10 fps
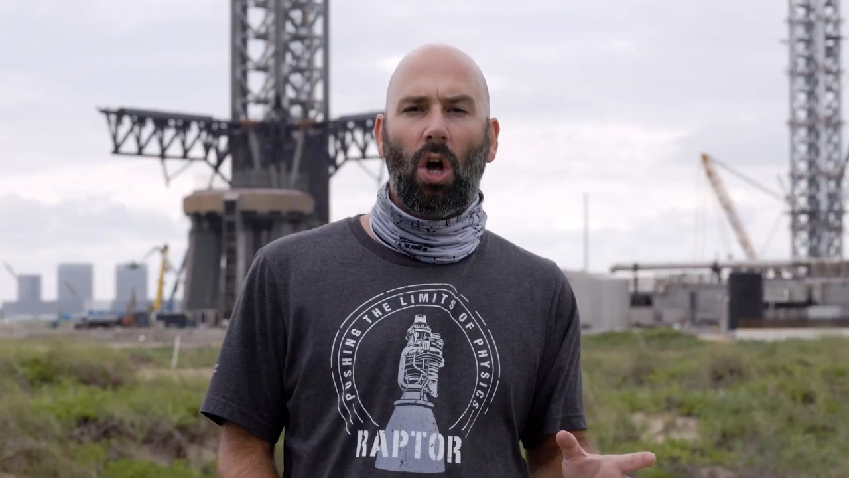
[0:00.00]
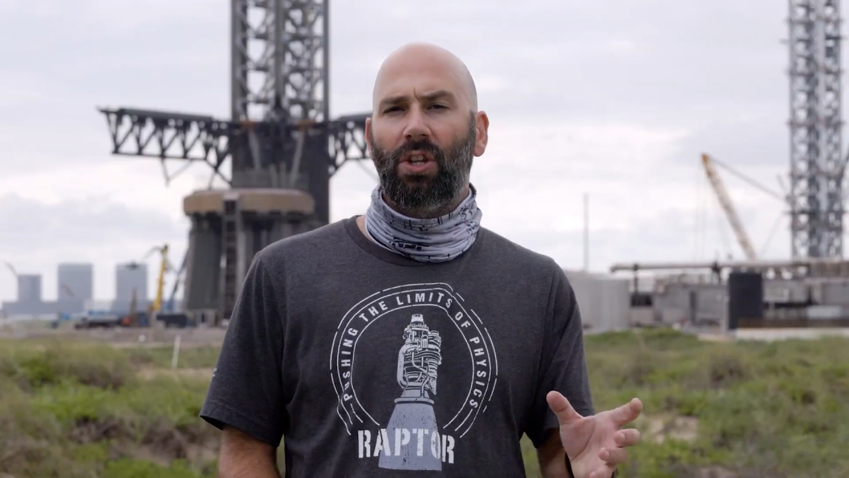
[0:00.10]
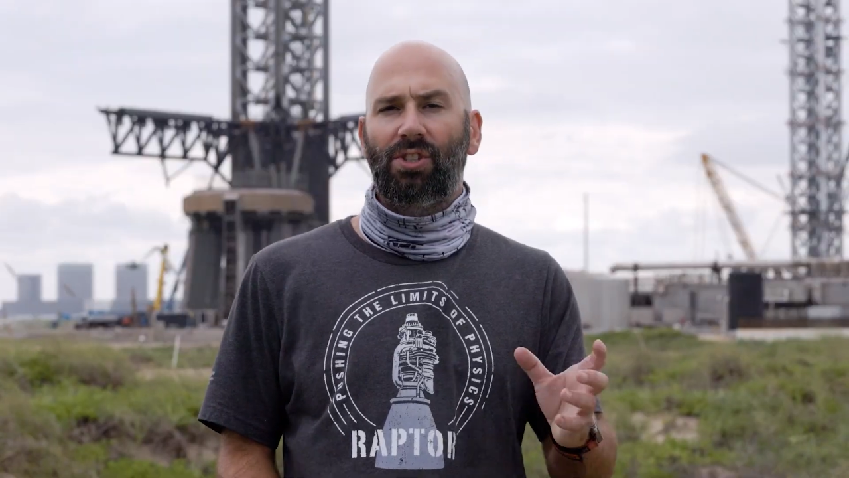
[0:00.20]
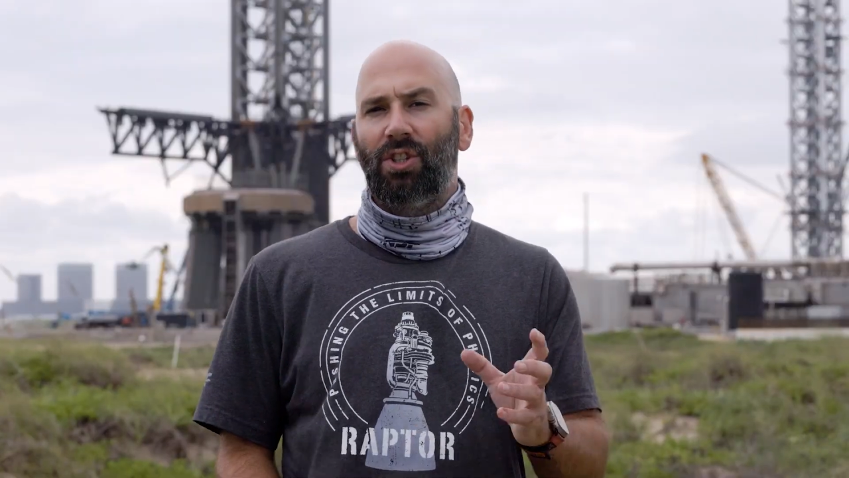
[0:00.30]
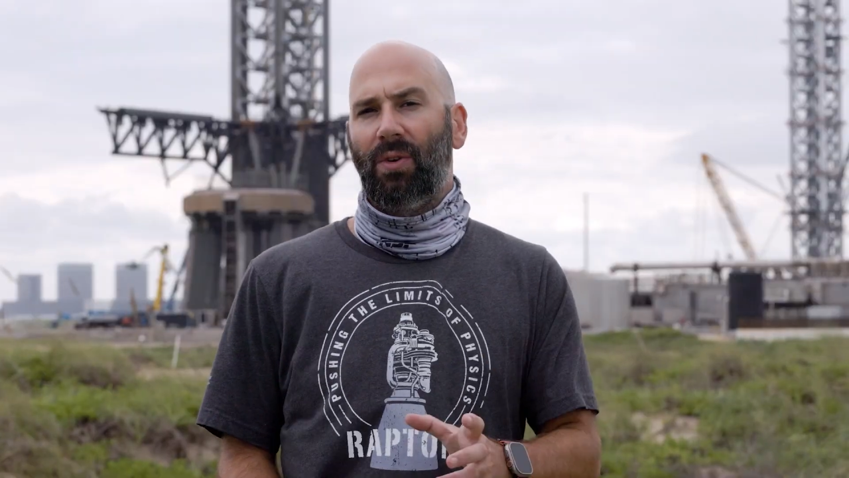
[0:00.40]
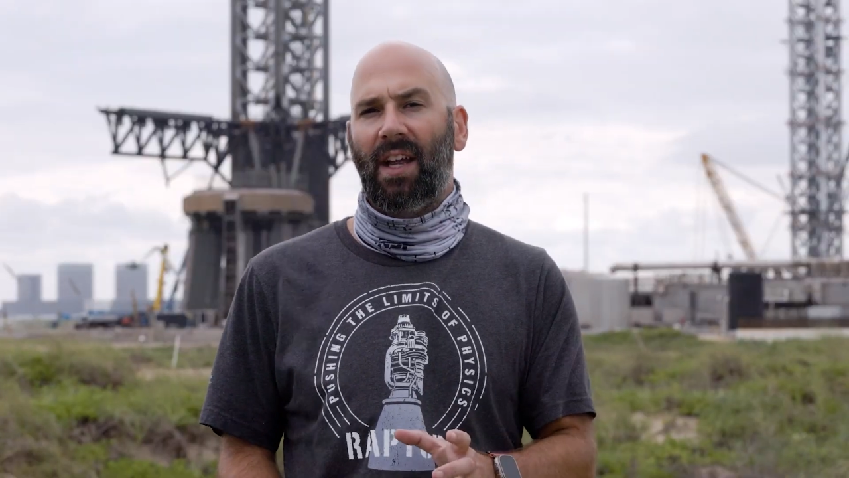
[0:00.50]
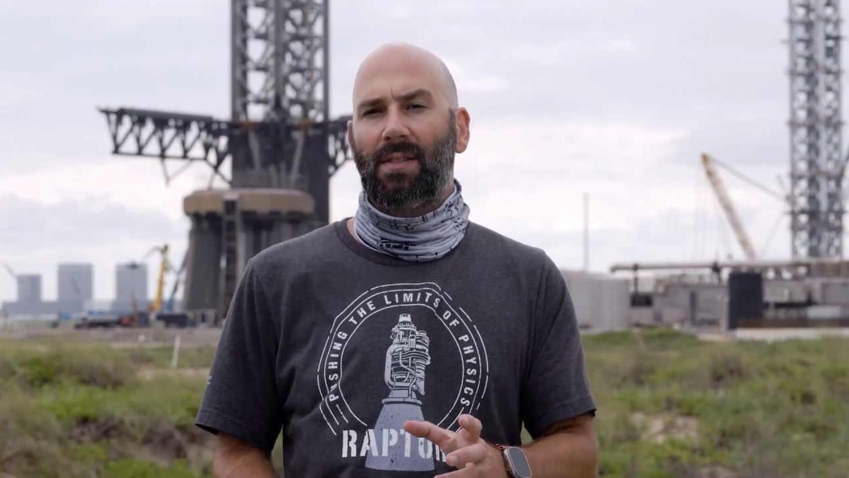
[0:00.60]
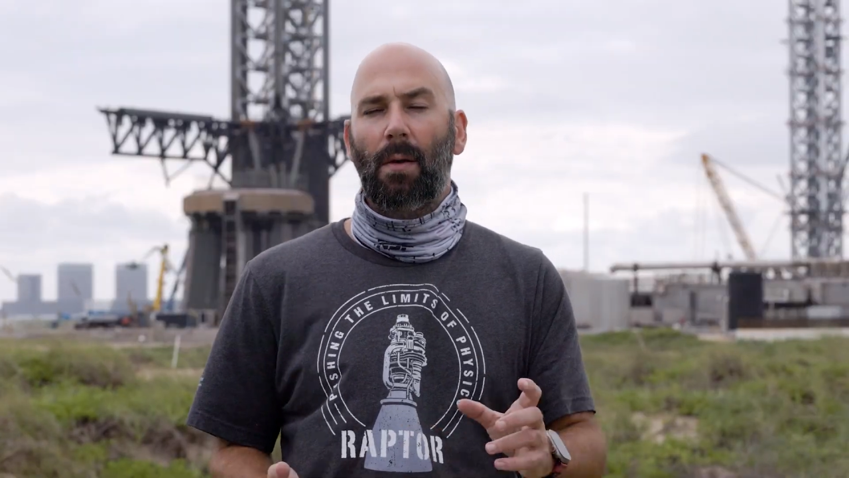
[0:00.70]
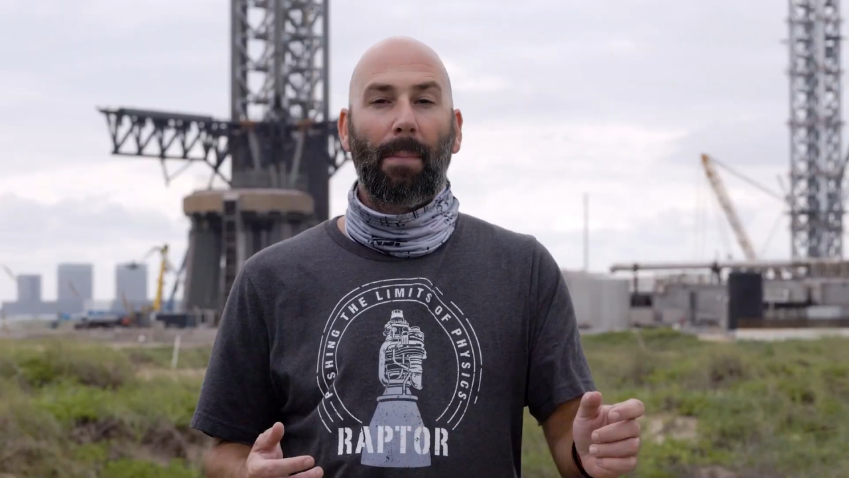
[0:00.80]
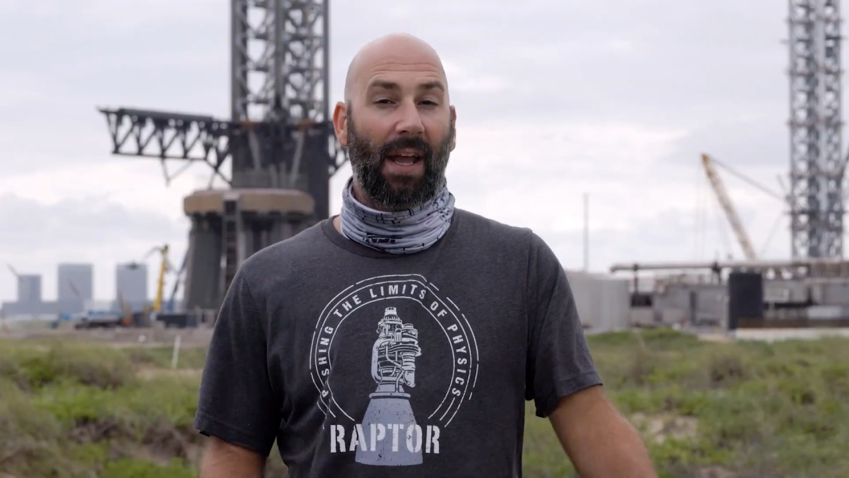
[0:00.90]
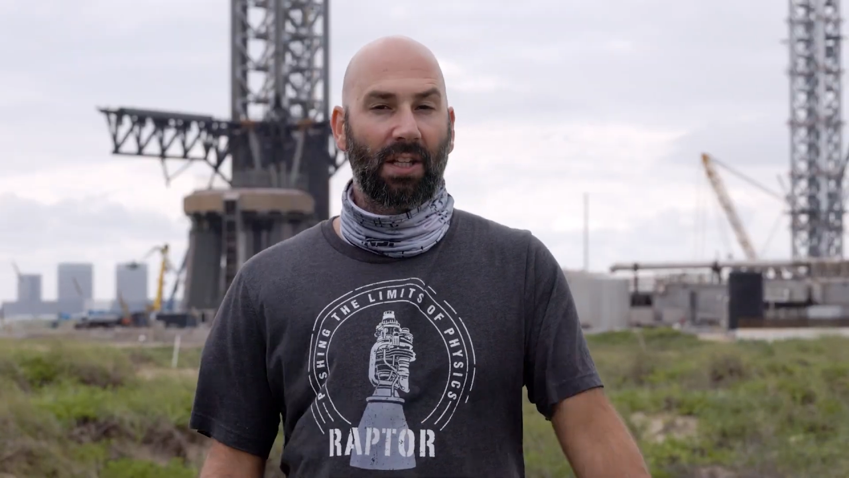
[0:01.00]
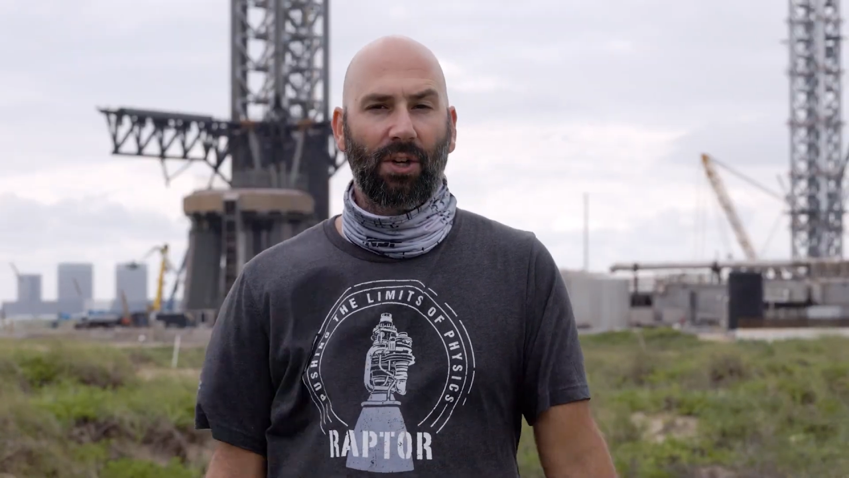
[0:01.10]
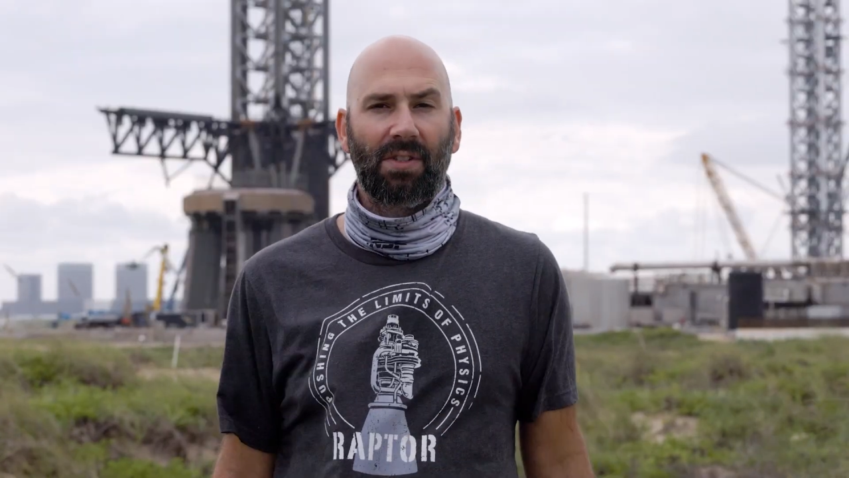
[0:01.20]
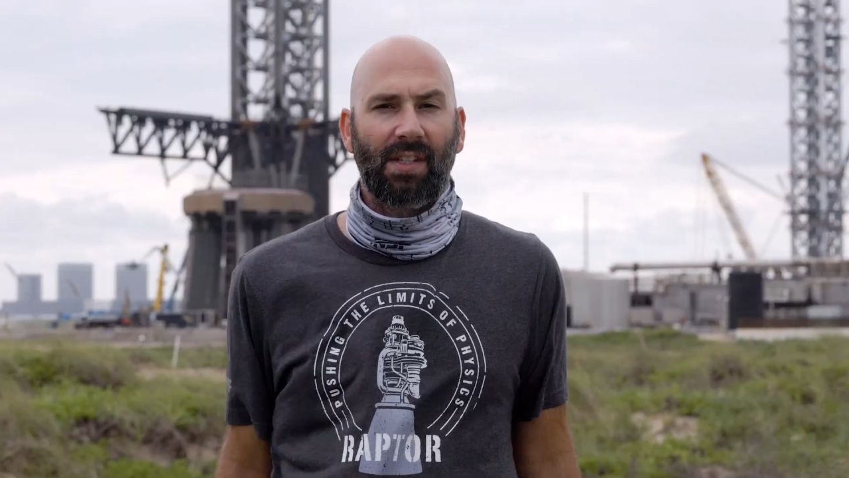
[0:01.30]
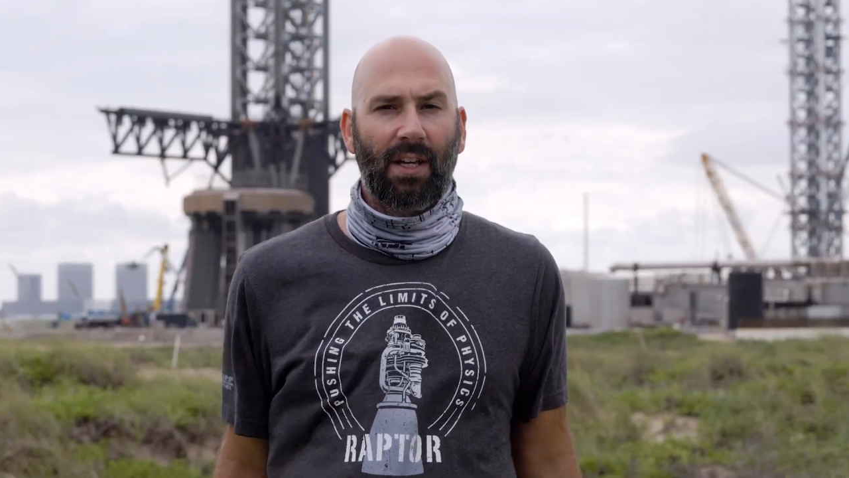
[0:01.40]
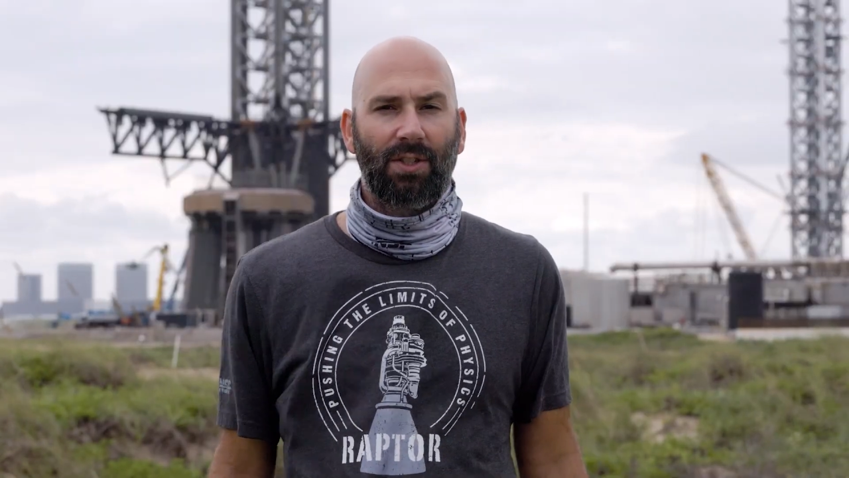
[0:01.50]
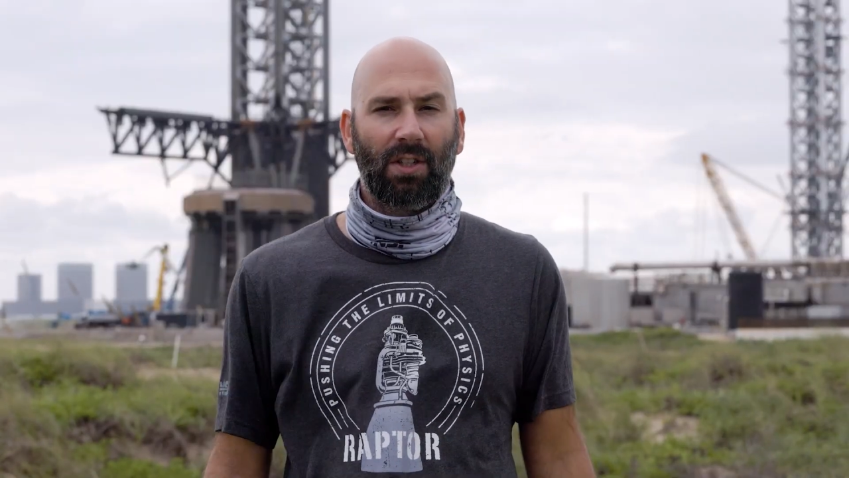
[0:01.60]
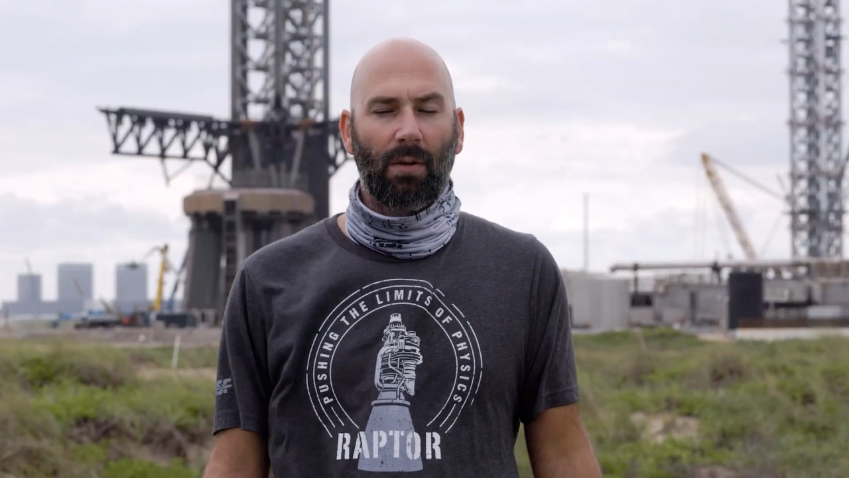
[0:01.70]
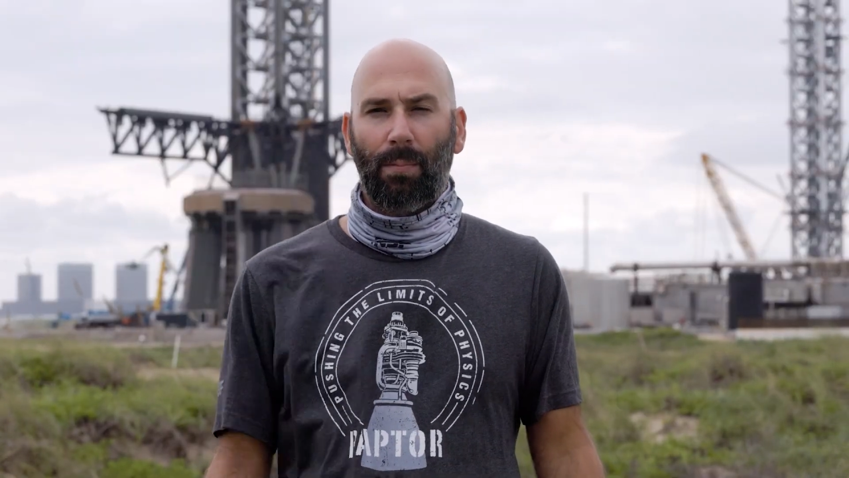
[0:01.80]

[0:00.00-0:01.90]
onto its payload section,